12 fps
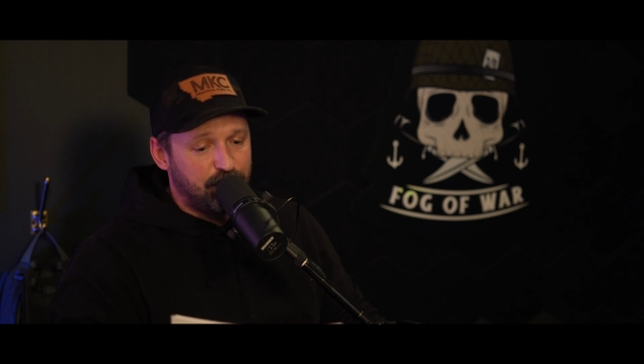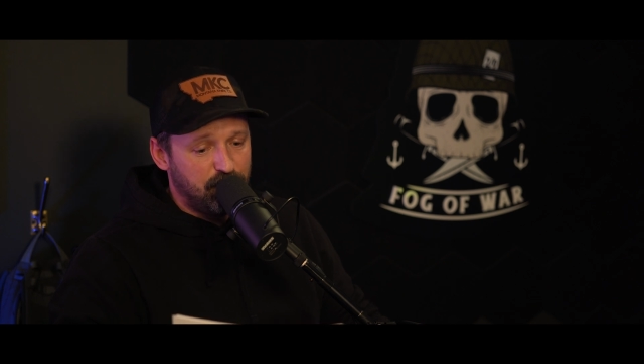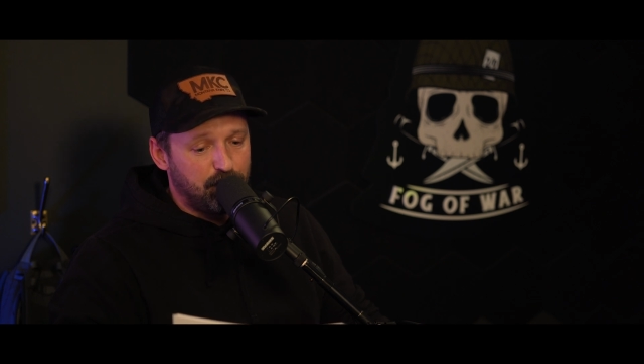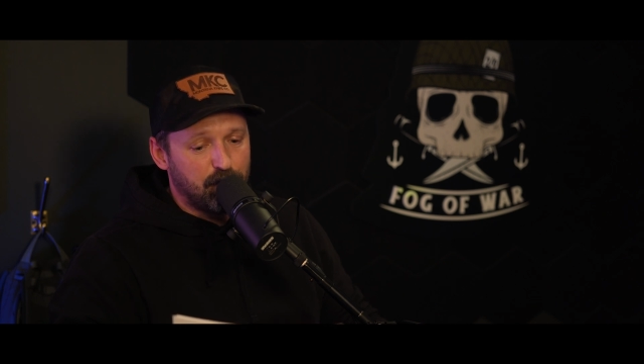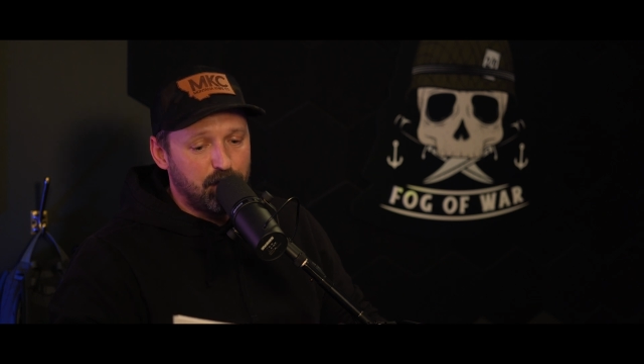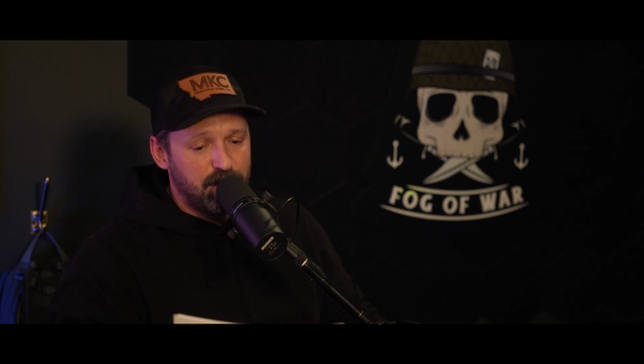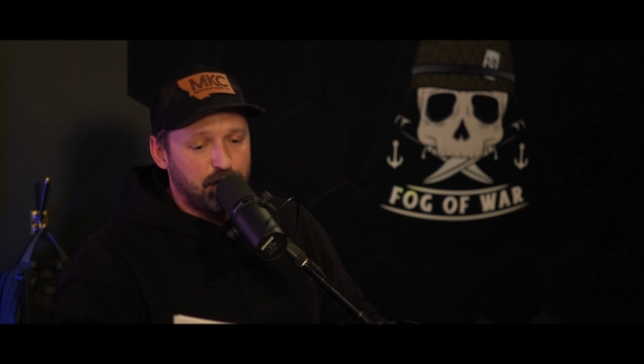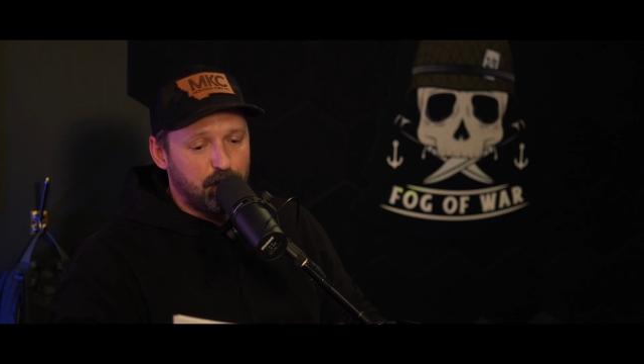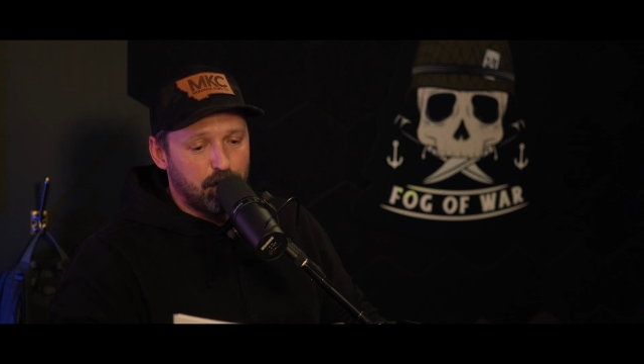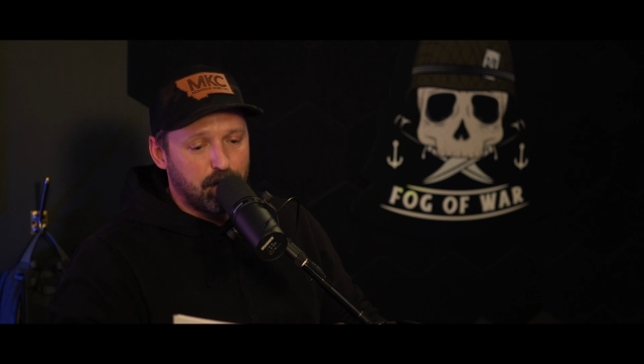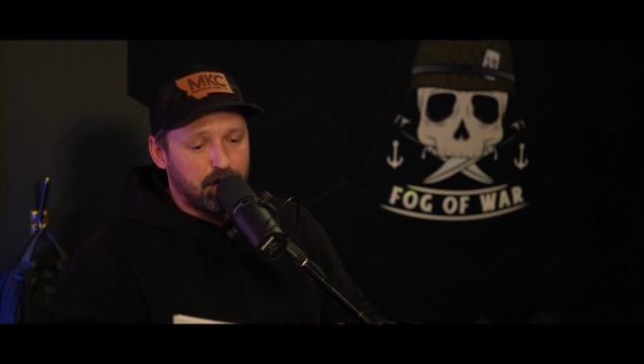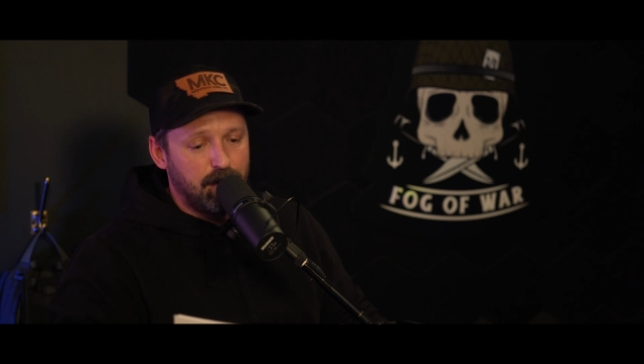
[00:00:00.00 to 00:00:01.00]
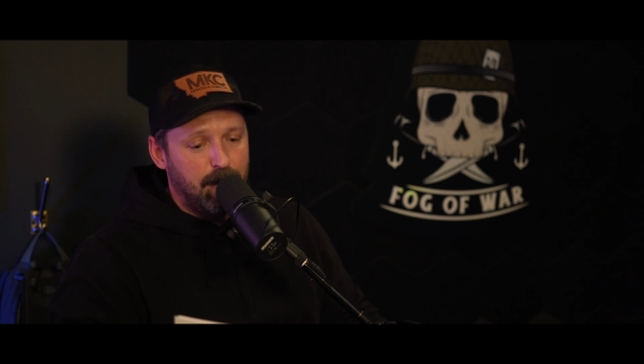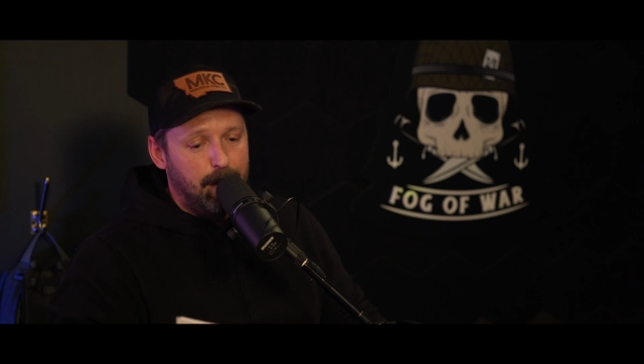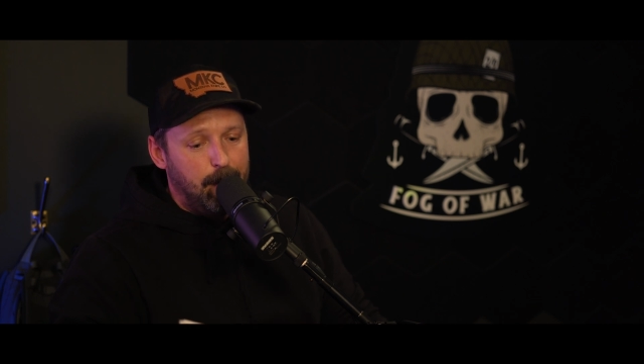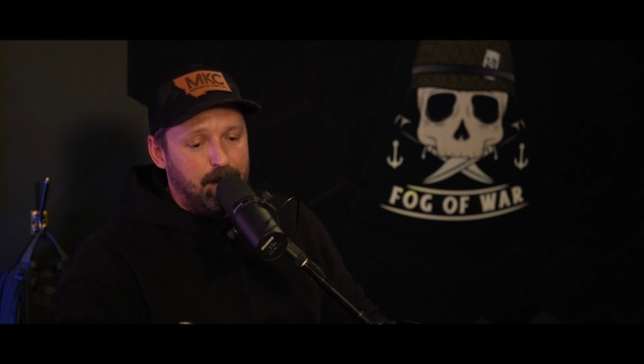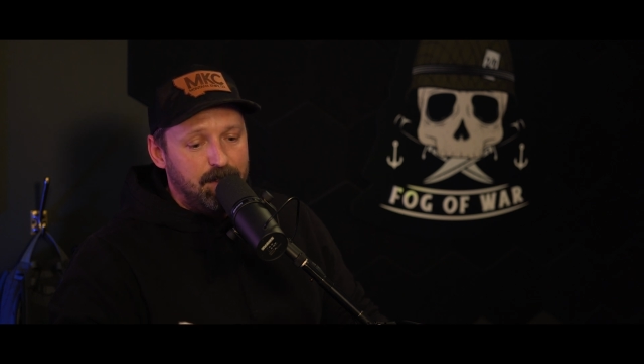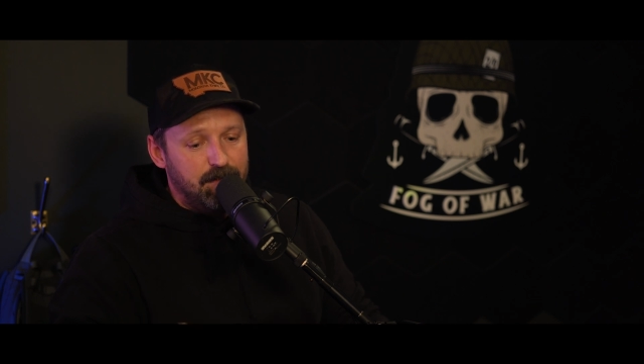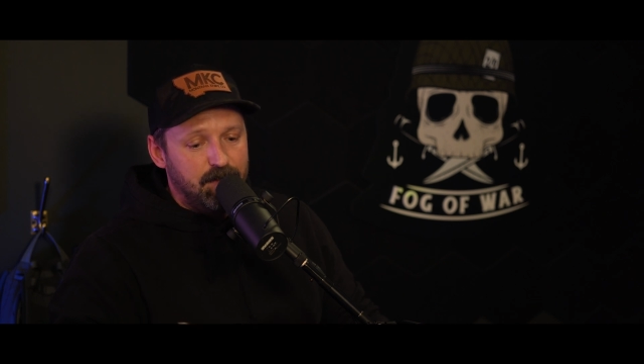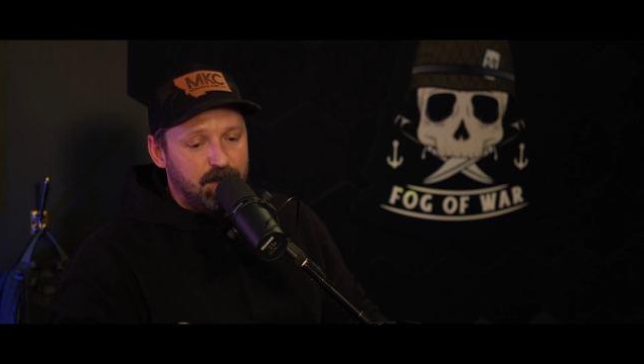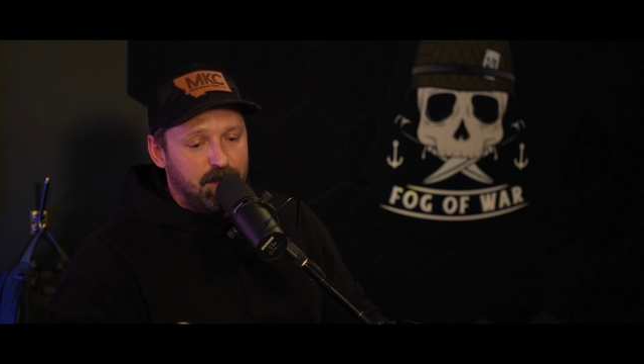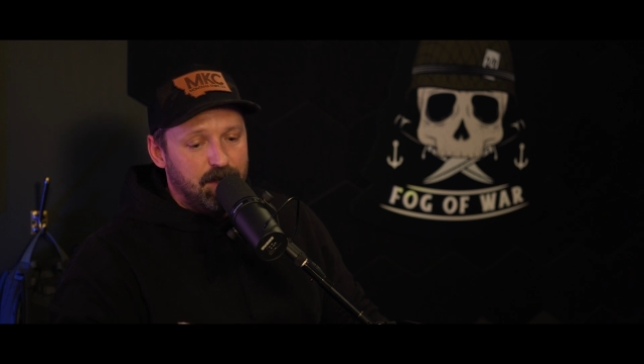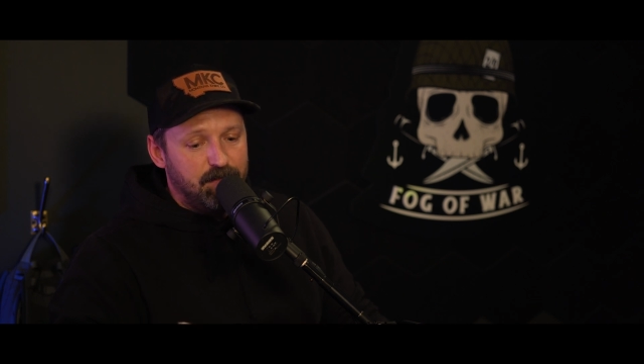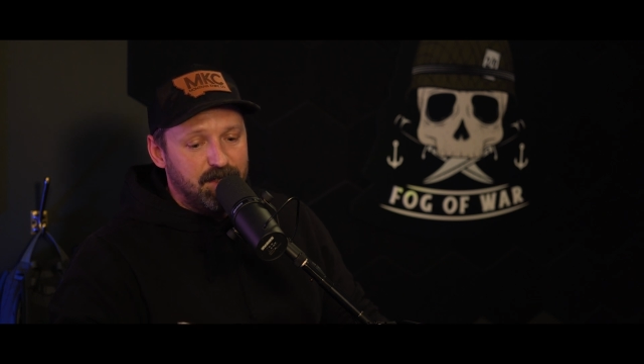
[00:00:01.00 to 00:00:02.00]
For the Marine Corps,
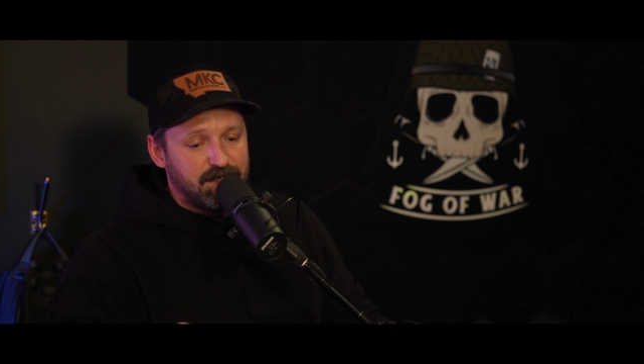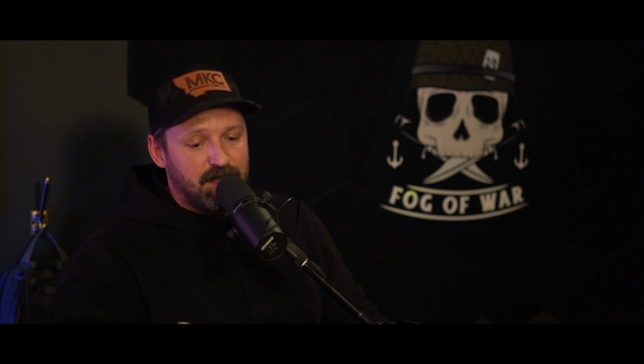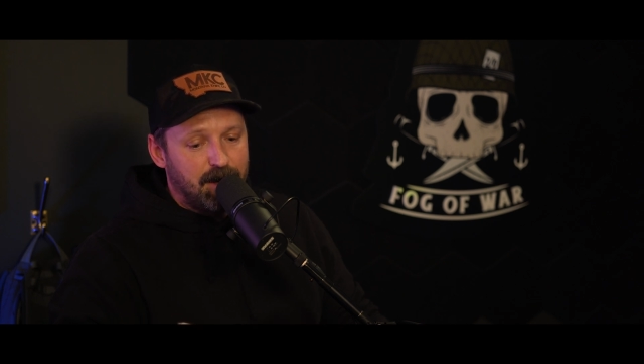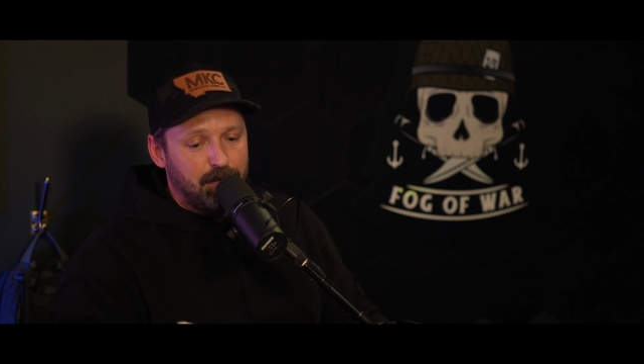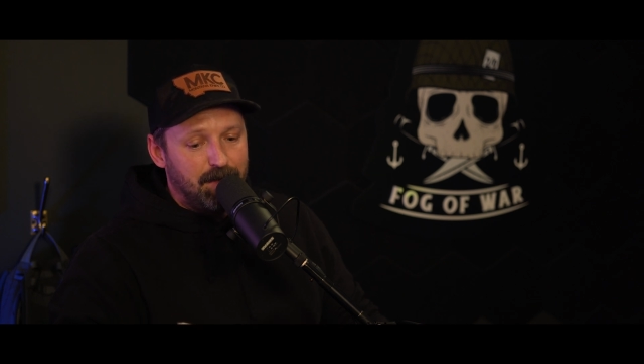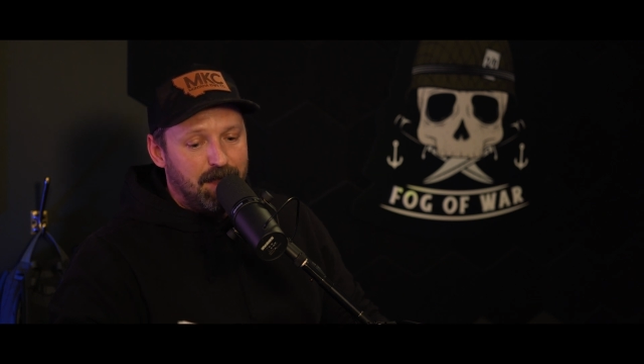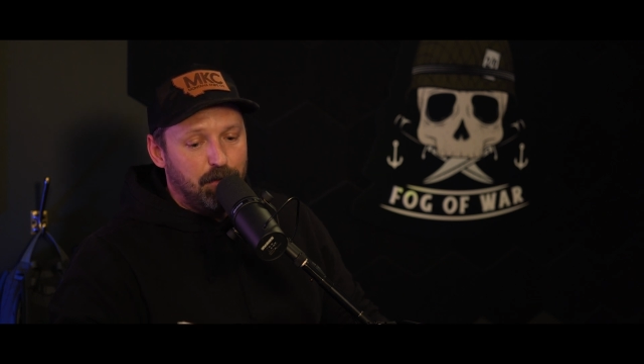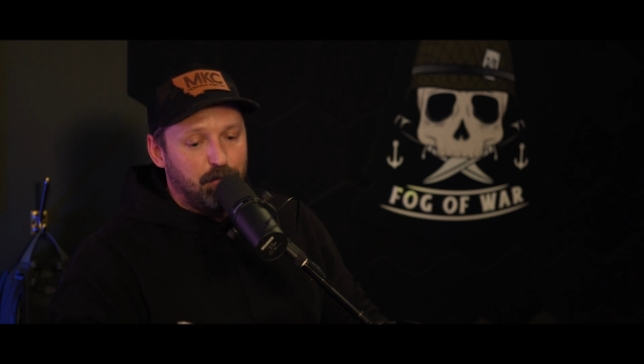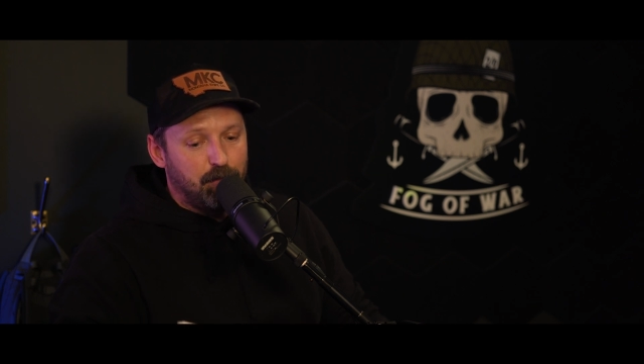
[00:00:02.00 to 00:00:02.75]
the entire battle,